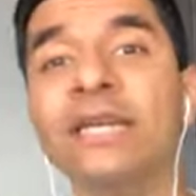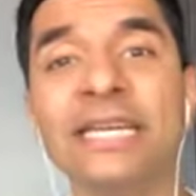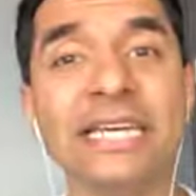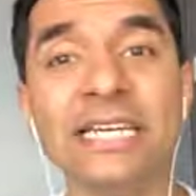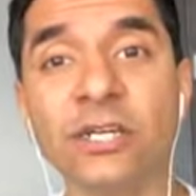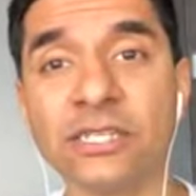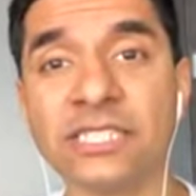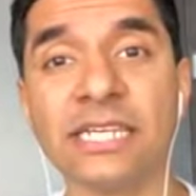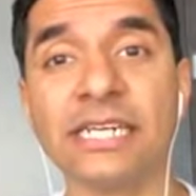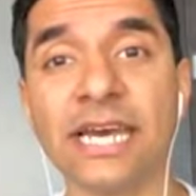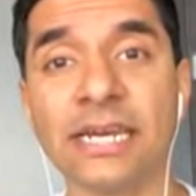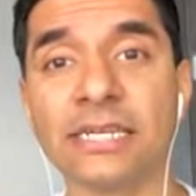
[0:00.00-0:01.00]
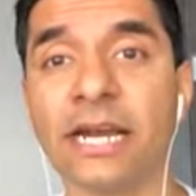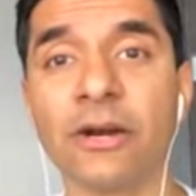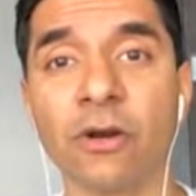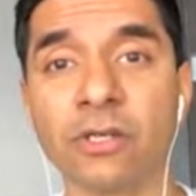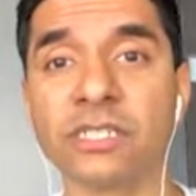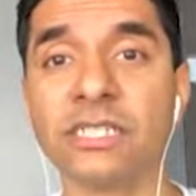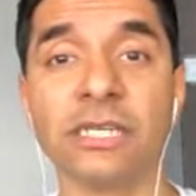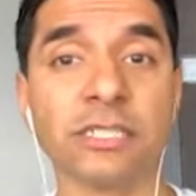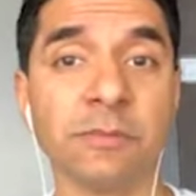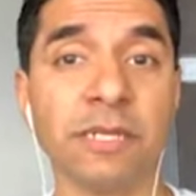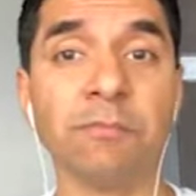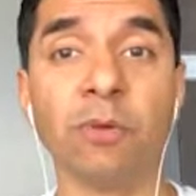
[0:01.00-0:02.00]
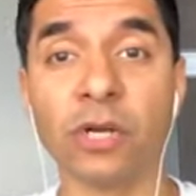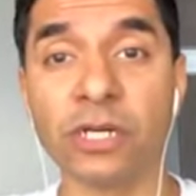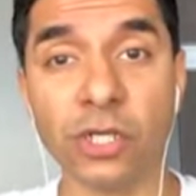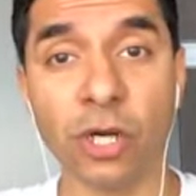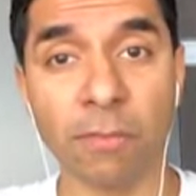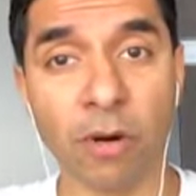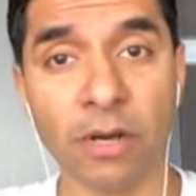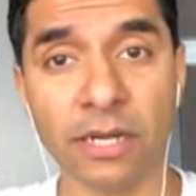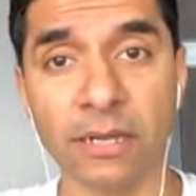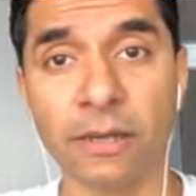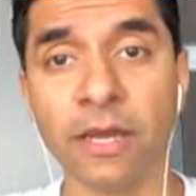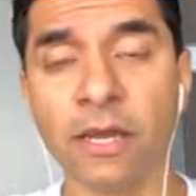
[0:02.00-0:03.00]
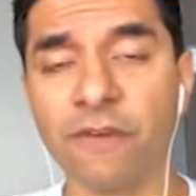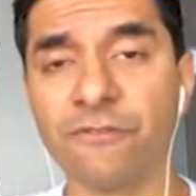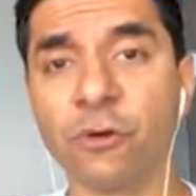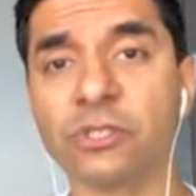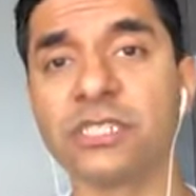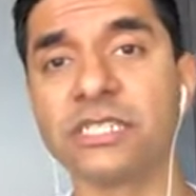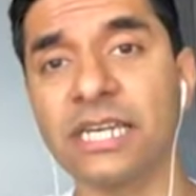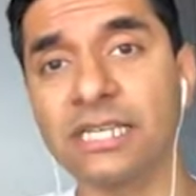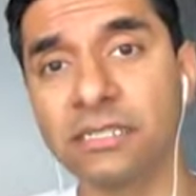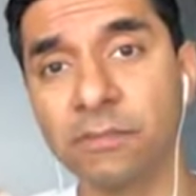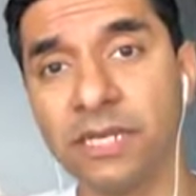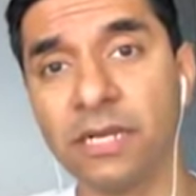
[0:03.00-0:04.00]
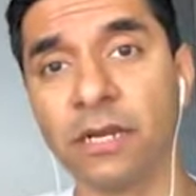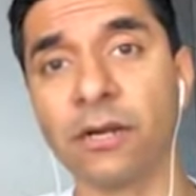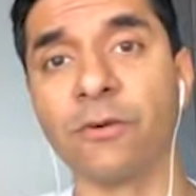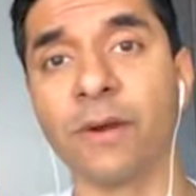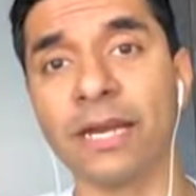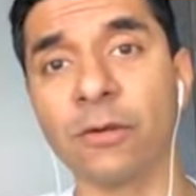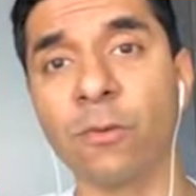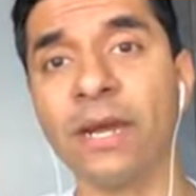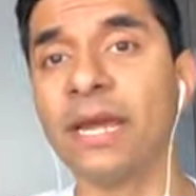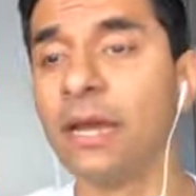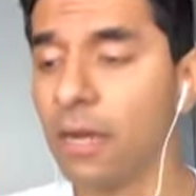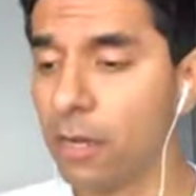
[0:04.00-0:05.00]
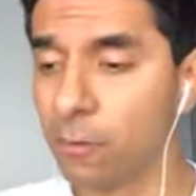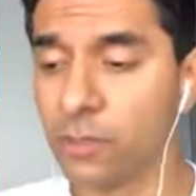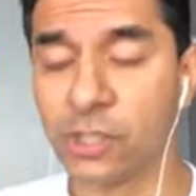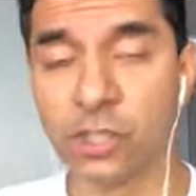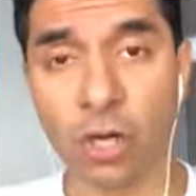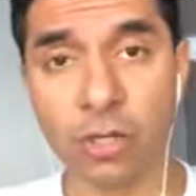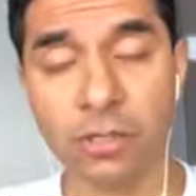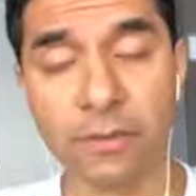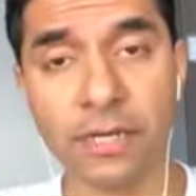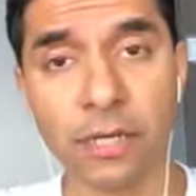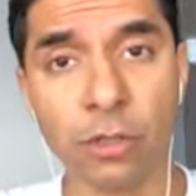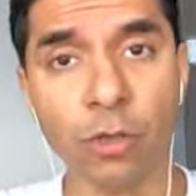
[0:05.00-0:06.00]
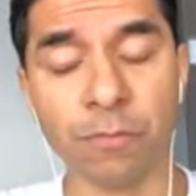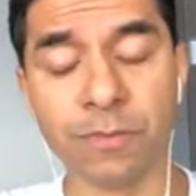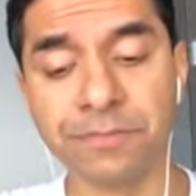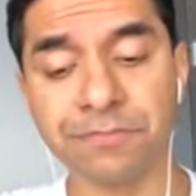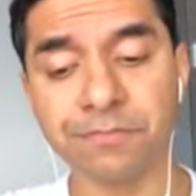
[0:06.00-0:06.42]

don't need your synthetic thyroxine that's being put into your body. Of course, this has to be done the right way with your doctor in the loop.